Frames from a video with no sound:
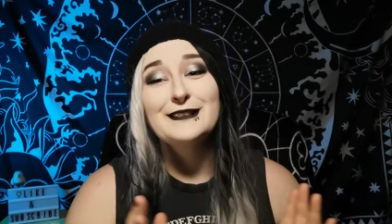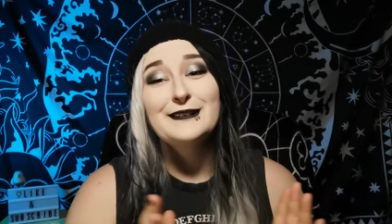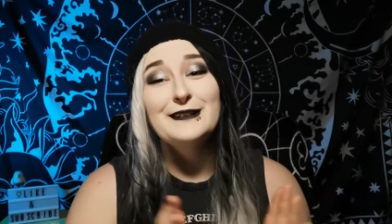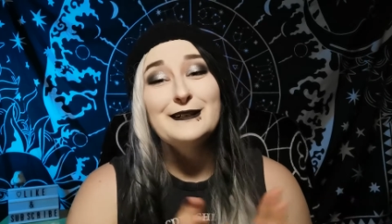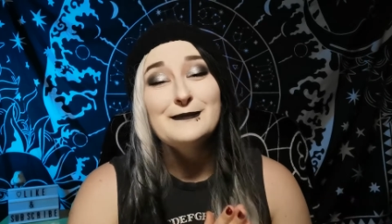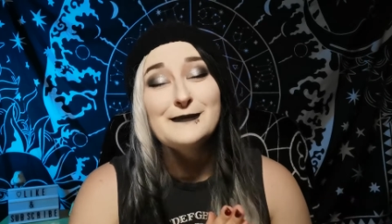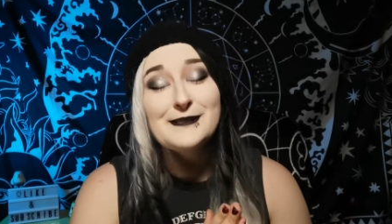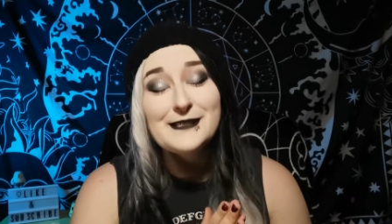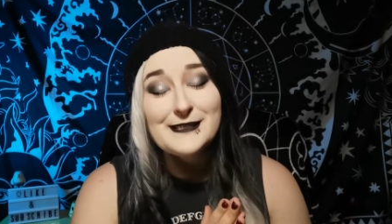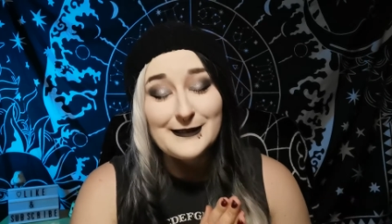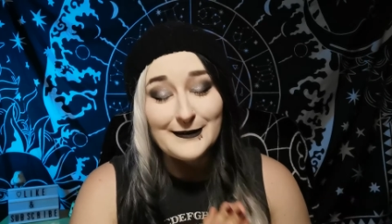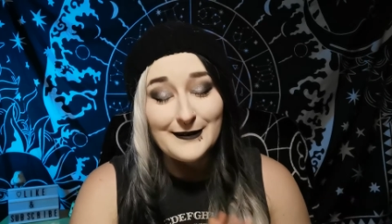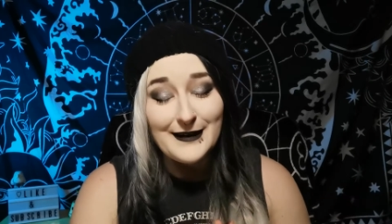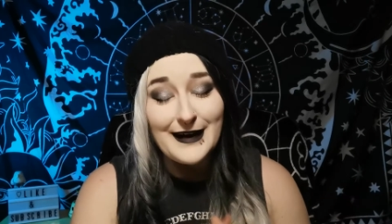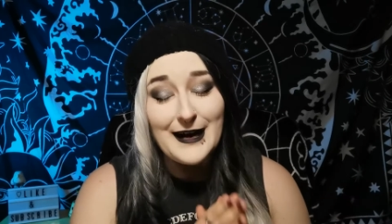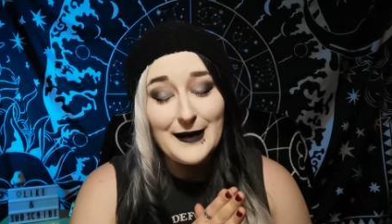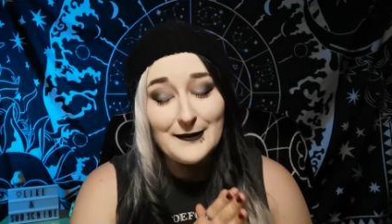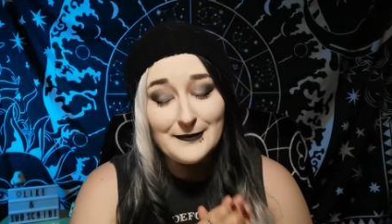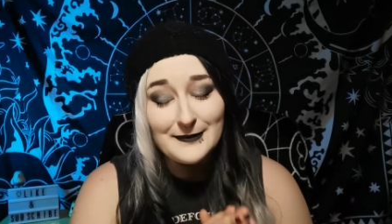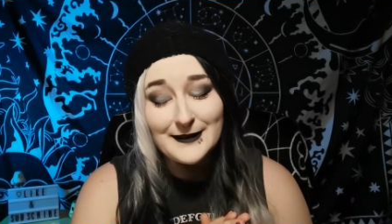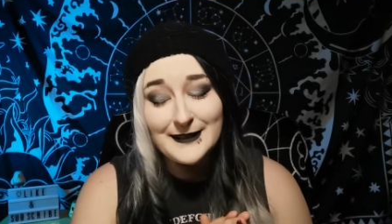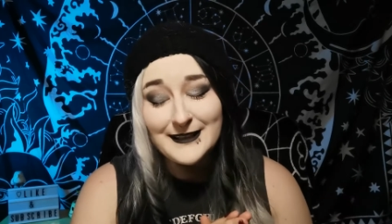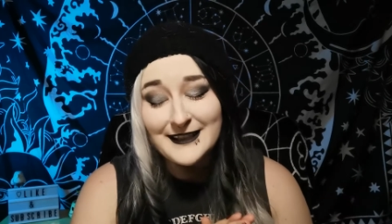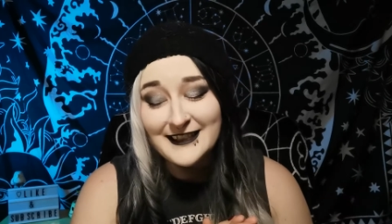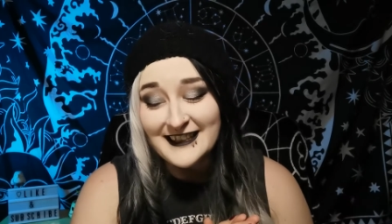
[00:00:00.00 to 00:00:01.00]
so I'm so
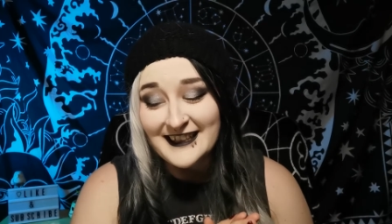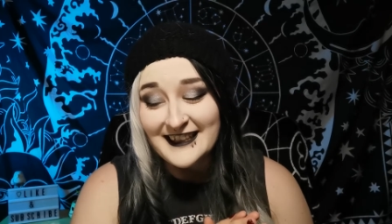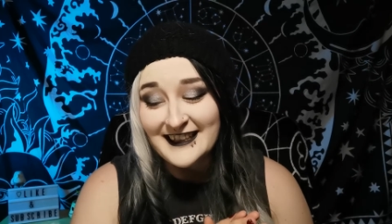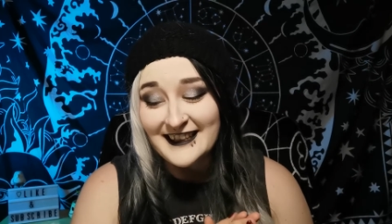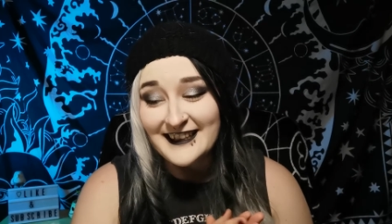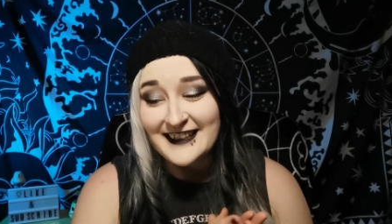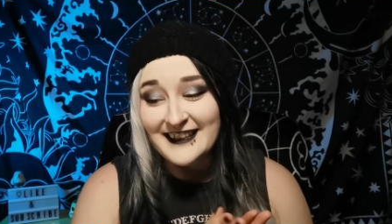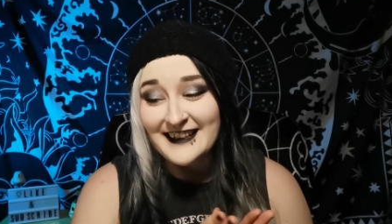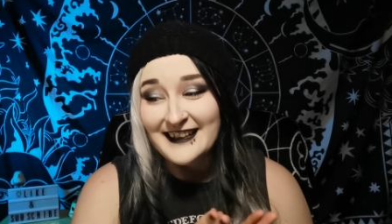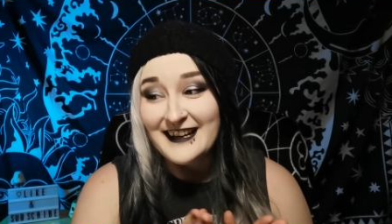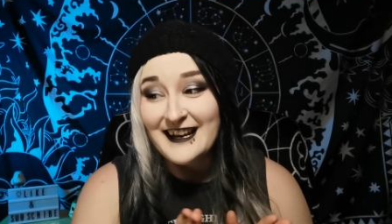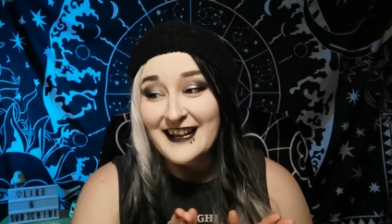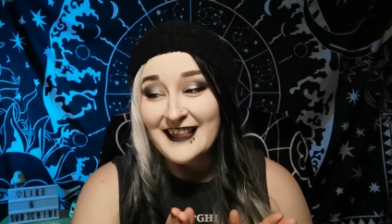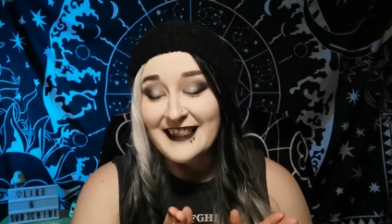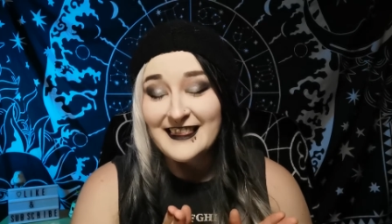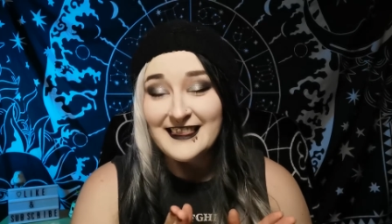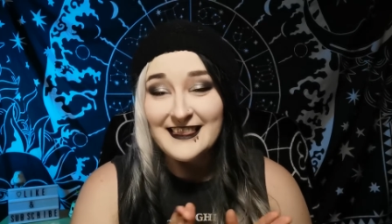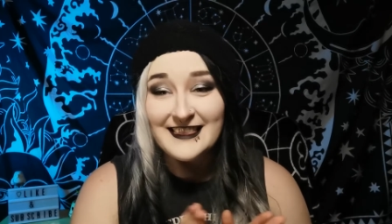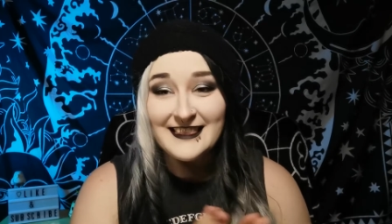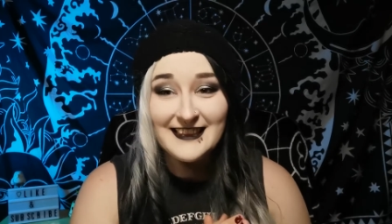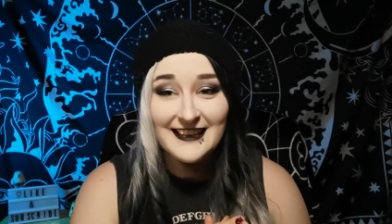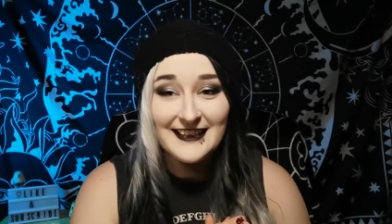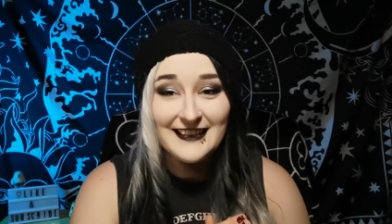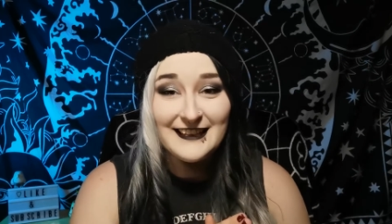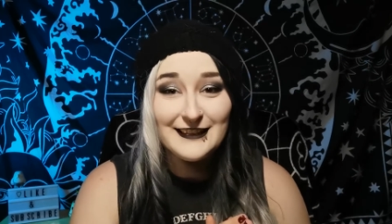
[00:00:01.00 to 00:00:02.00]
happy you're here.
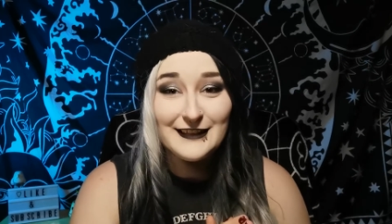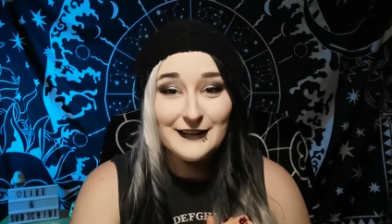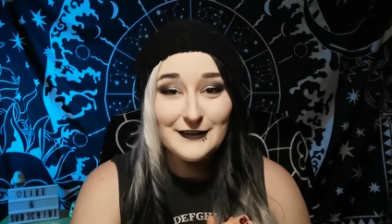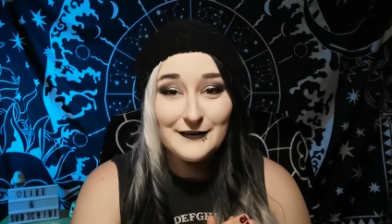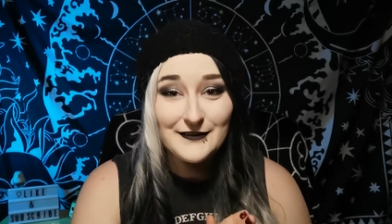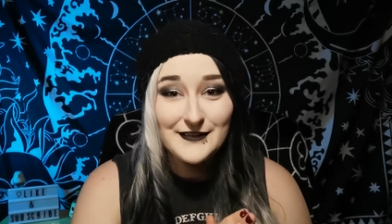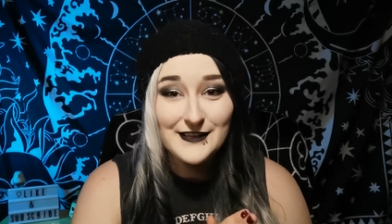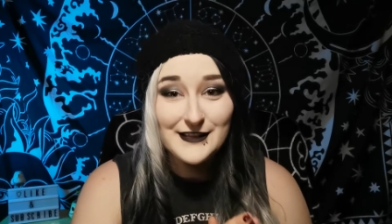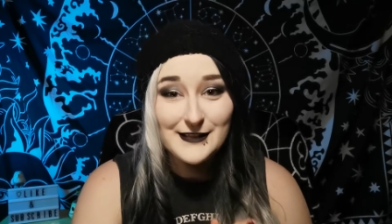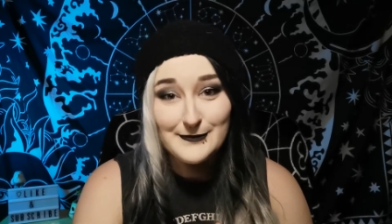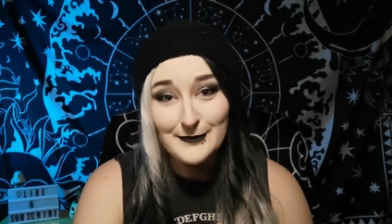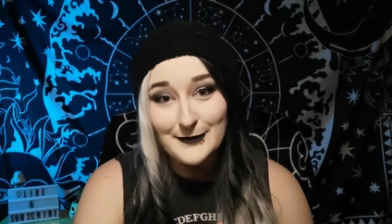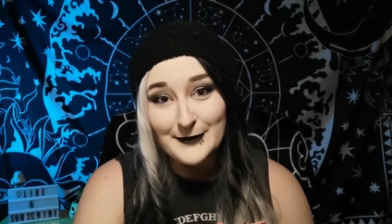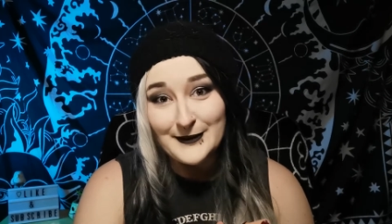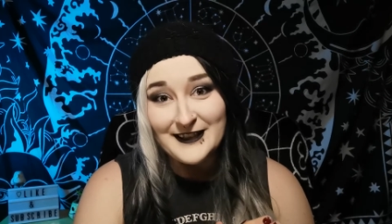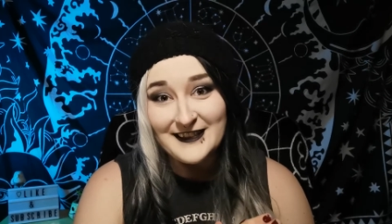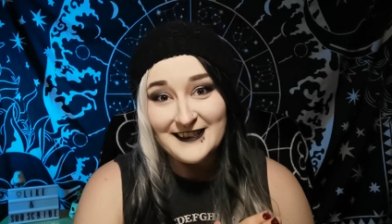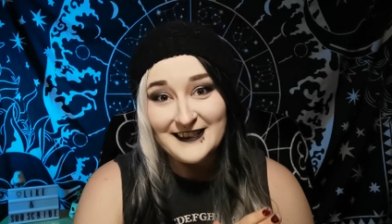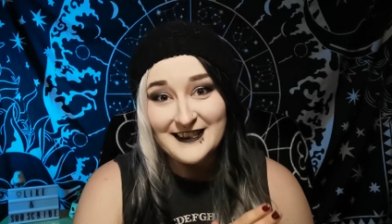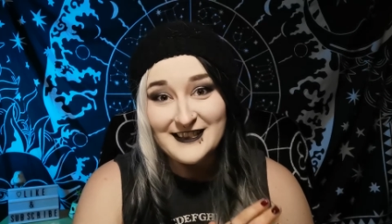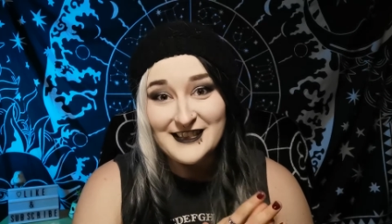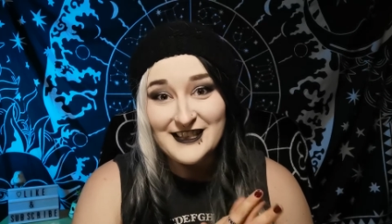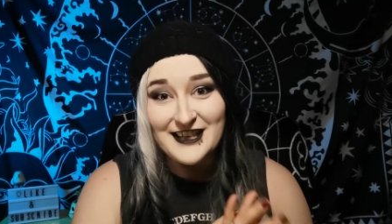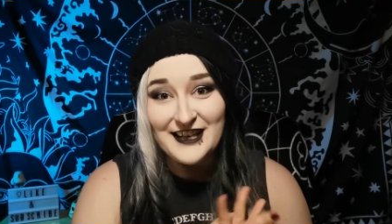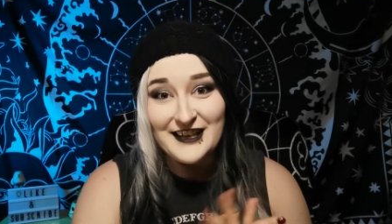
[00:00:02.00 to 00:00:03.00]
Thank you for
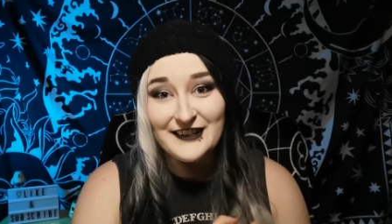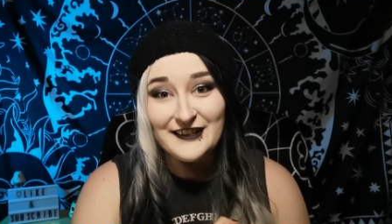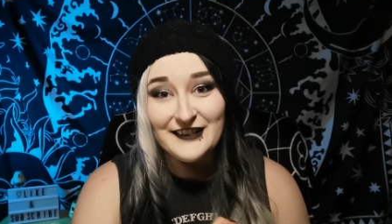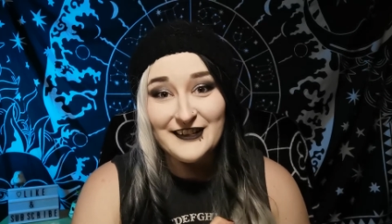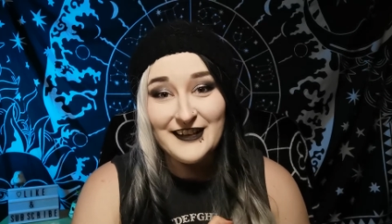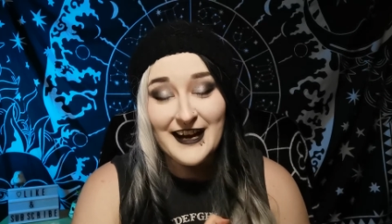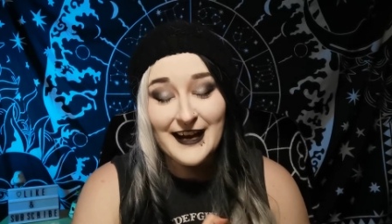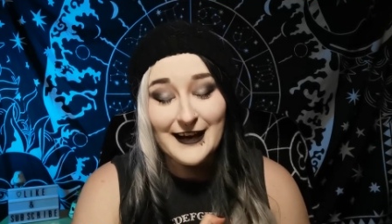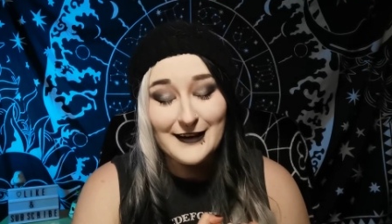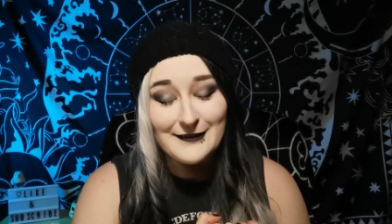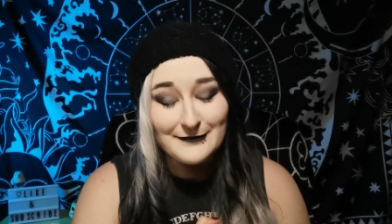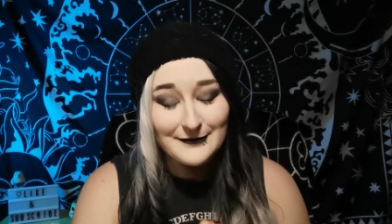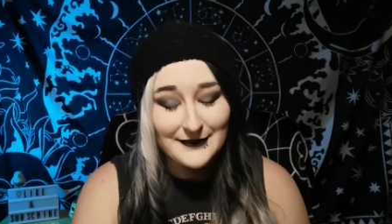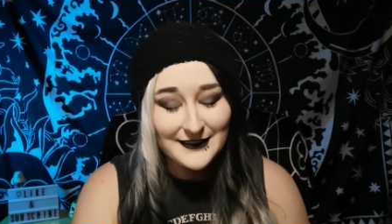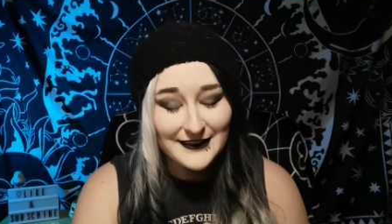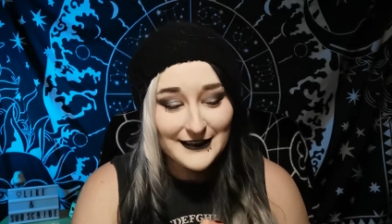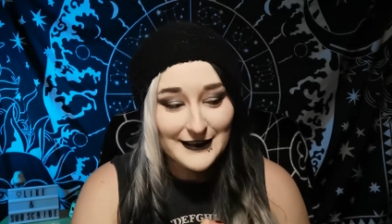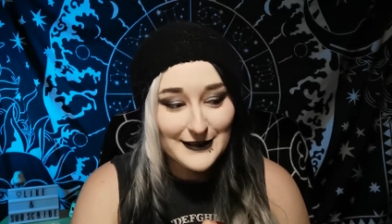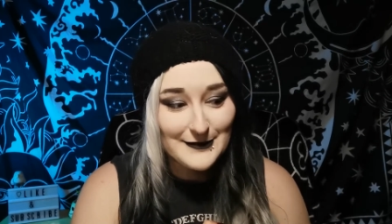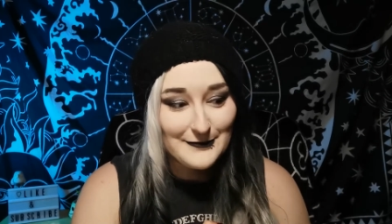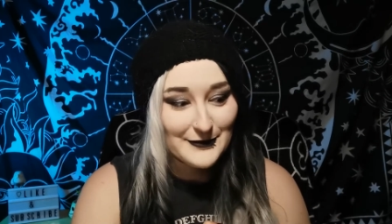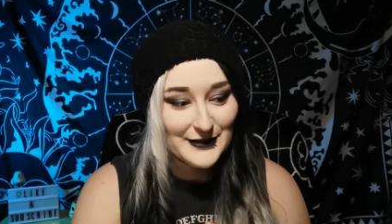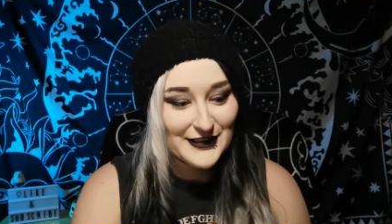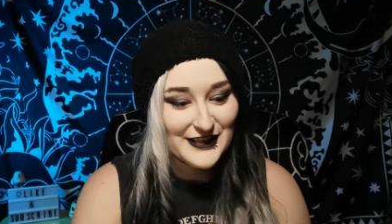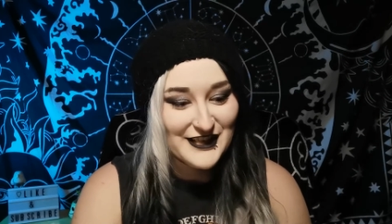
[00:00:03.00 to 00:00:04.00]
supporting the channel. I
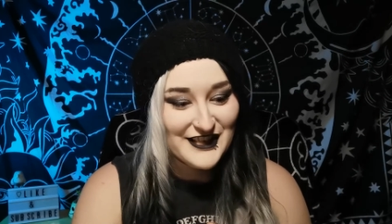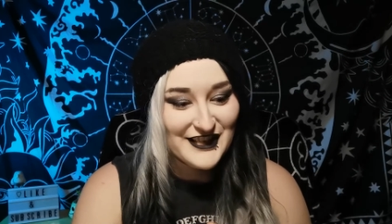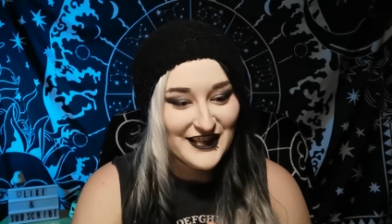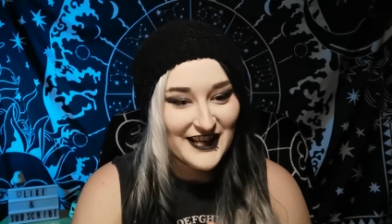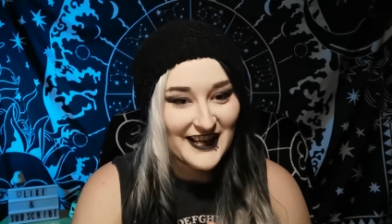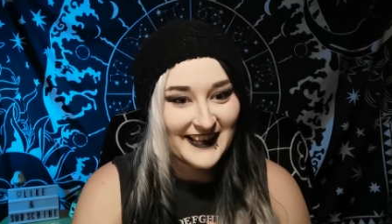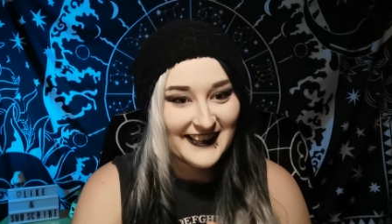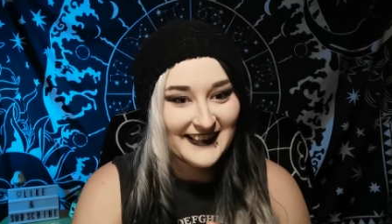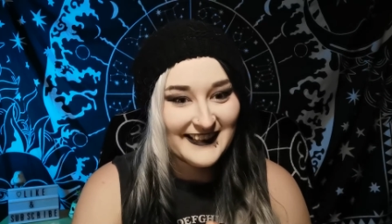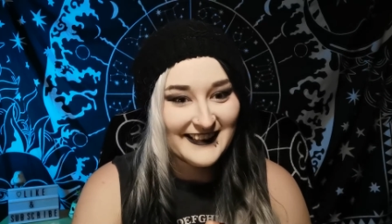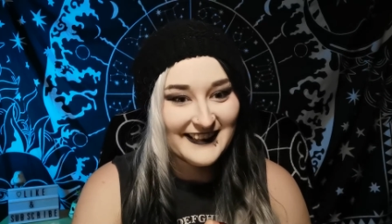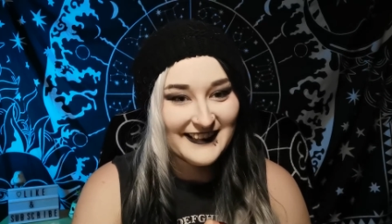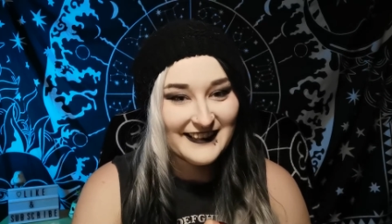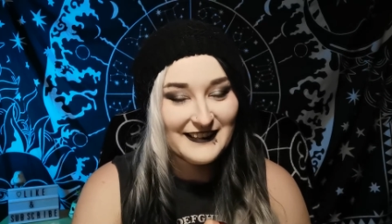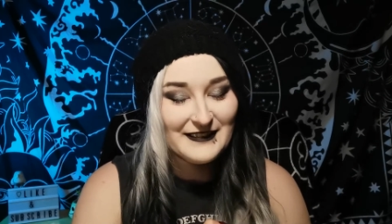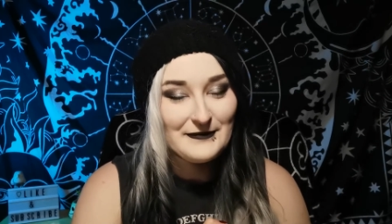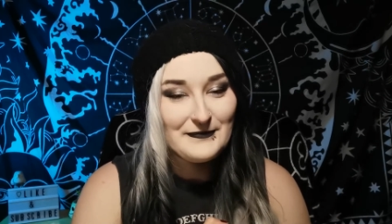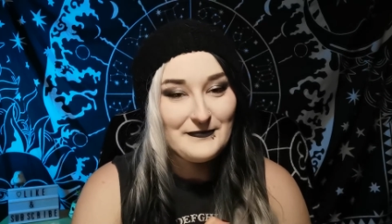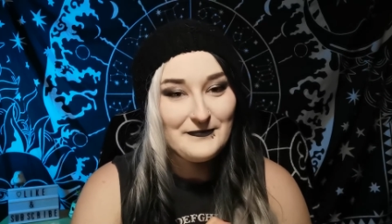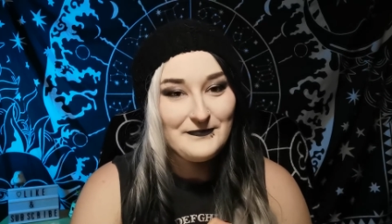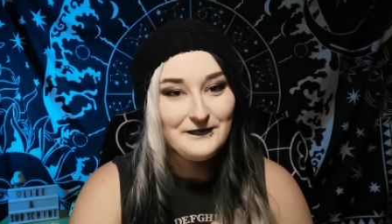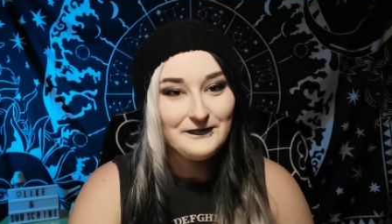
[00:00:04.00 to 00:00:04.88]
really appreciate it.